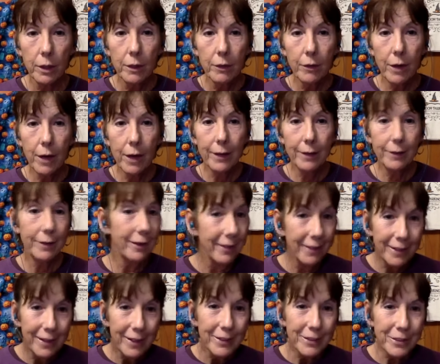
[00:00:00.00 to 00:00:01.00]
right?
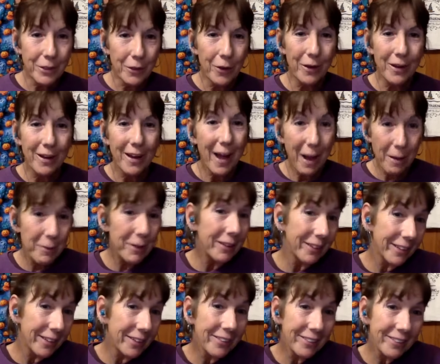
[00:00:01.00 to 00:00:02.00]
So, I mean,
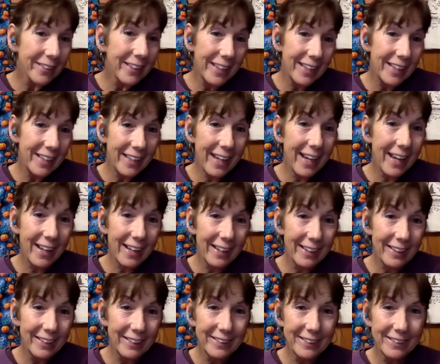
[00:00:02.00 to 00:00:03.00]
literally he did.
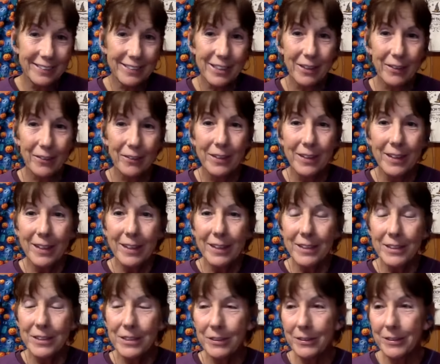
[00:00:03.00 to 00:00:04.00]
He, so,
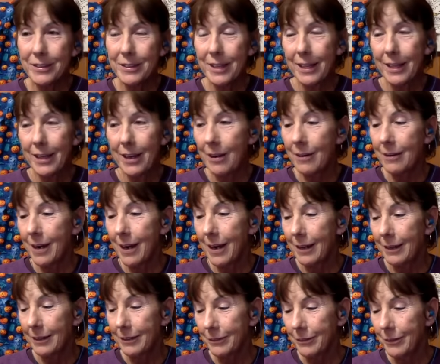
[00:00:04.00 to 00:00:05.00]
so it's like, all
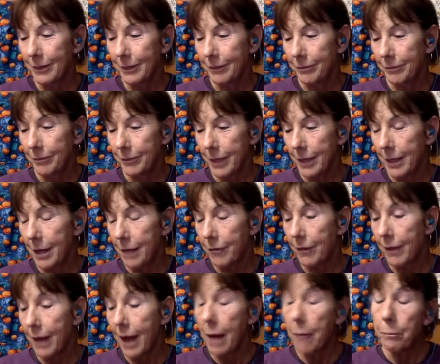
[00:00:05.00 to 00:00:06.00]
right, well, enough of
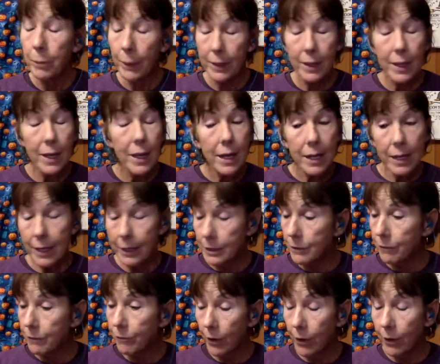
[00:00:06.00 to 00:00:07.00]
that. But it's
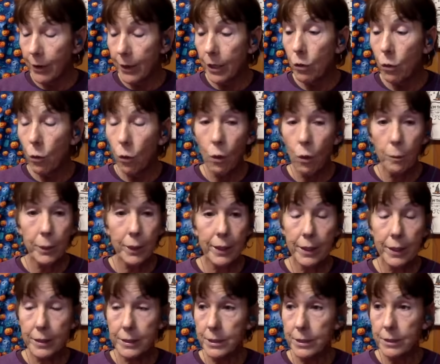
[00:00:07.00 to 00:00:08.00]
very cool
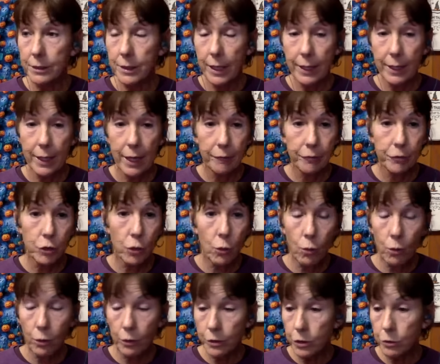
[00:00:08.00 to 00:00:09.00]
because they gave
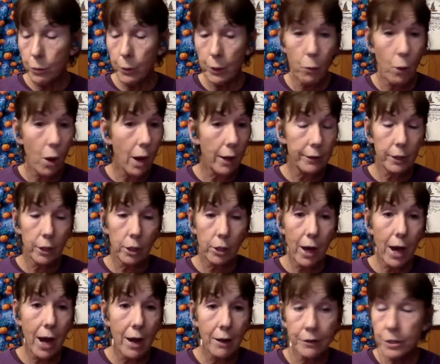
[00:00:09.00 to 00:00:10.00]
tours. We walked the
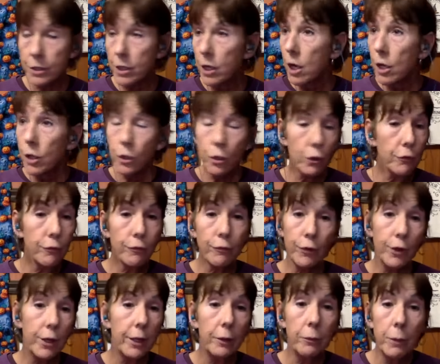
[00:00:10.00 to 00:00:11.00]
grounds. You're
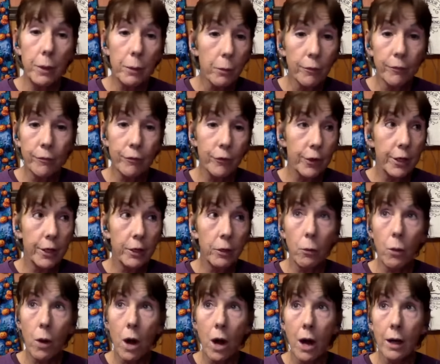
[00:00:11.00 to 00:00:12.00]
free. We were free to
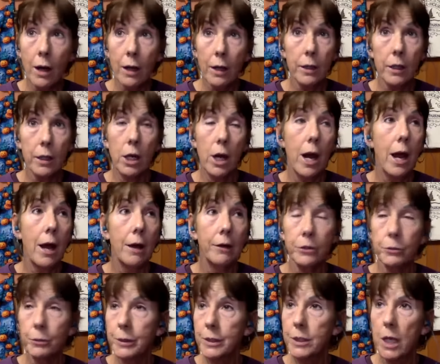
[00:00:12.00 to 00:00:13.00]
walk the
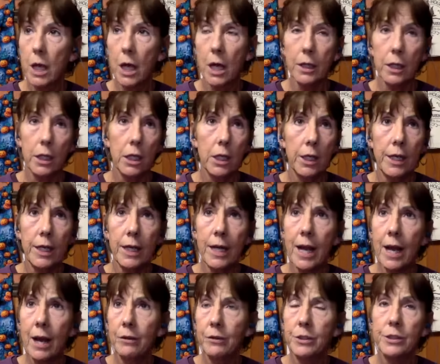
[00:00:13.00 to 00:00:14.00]
grounds. We saw the
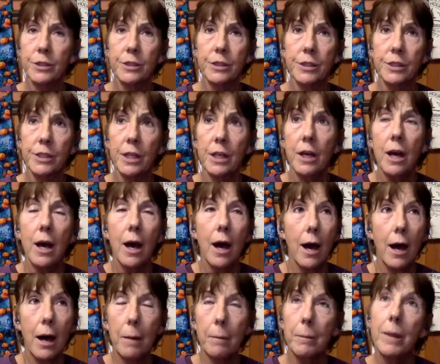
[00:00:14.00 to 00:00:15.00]
greenhouses.
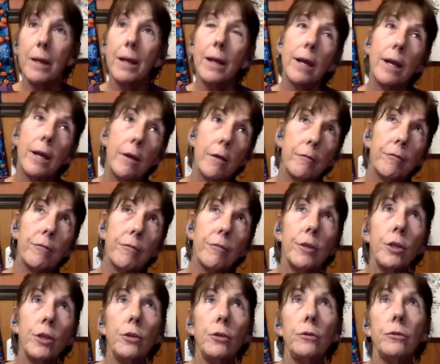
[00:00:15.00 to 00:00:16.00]
Um, if
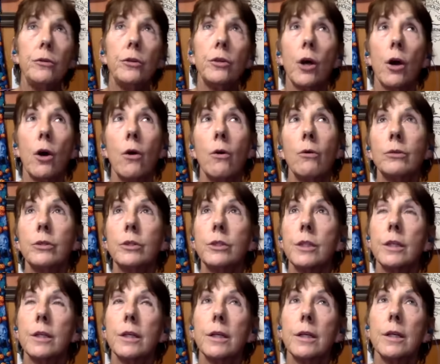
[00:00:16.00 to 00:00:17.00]
you don't,
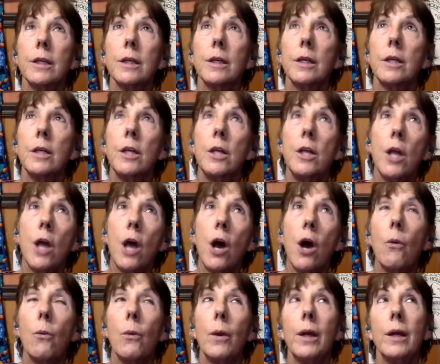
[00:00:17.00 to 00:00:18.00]

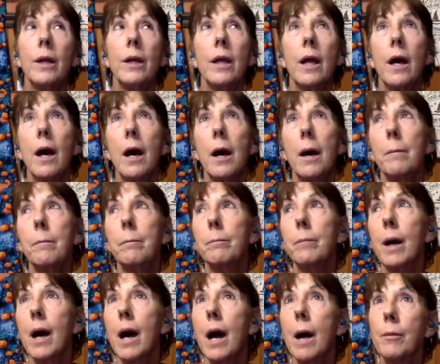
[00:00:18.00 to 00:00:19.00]
No, when um,
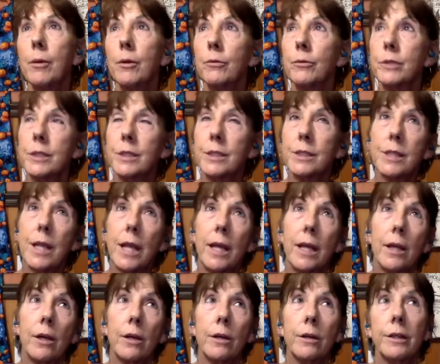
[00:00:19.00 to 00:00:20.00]
Hubbard was in Saint
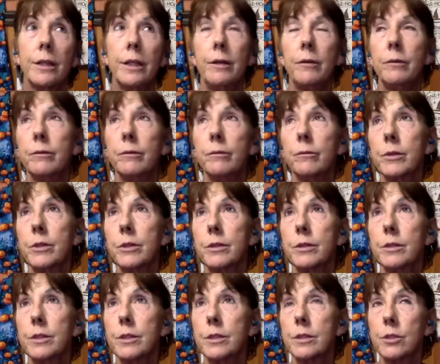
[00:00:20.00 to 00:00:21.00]
Hill and he
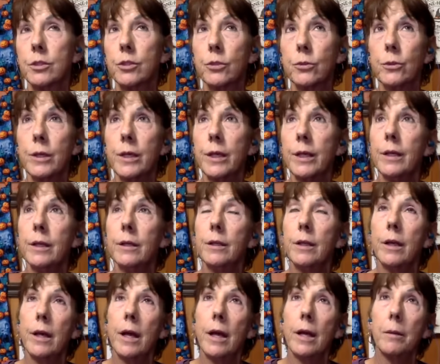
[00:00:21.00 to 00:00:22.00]
was doing
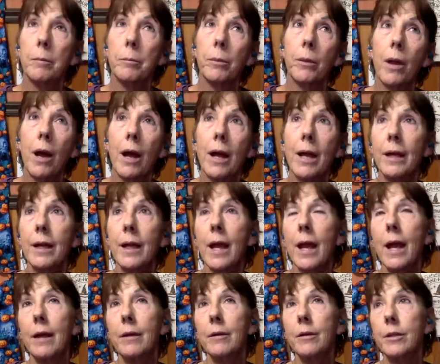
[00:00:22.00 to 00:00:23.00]
and applying
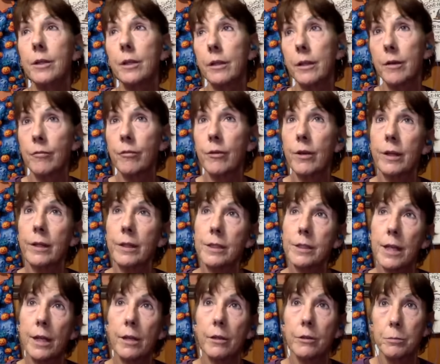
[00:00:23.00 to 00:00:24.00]
and delivering the
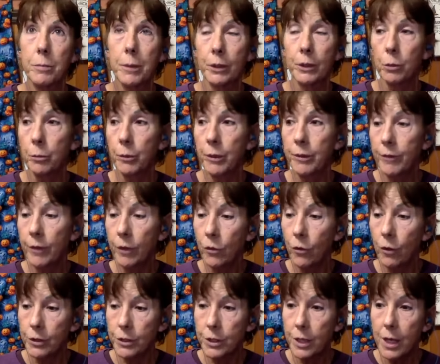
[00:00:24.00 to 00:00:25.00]
Saint Hill Special Briefing
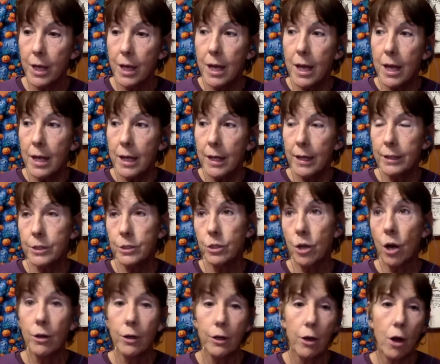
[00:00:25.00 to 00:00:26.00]
Course, he
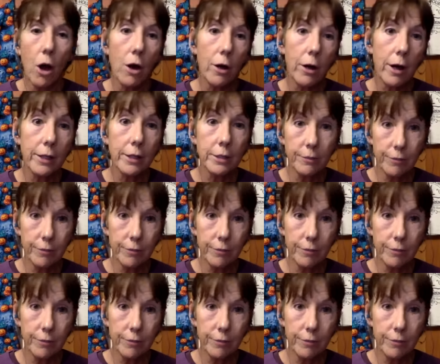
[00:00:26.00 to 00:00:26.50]
started all kinds